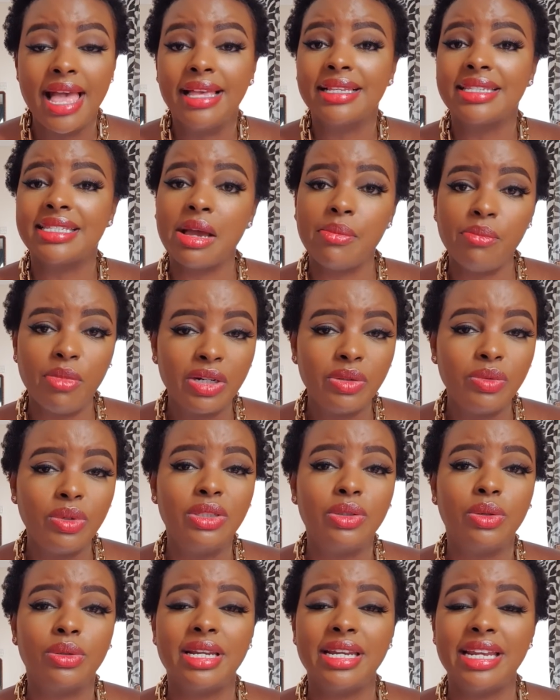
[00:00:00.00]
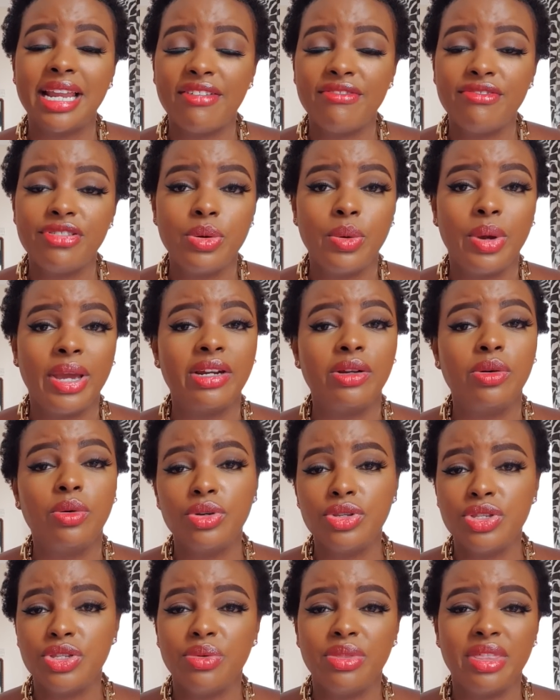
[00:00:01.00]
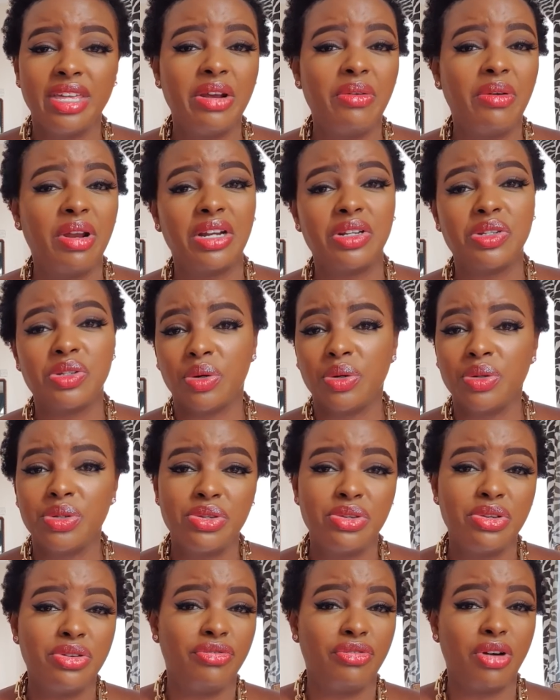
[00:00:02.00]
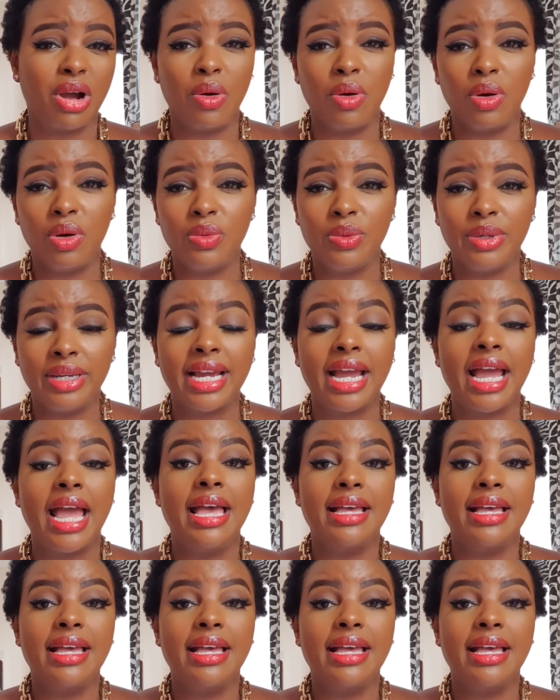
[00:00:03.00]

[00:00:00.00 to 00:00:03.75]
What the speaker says: Someone will not love you and ghost you. They don't want to talk to you for a whole week.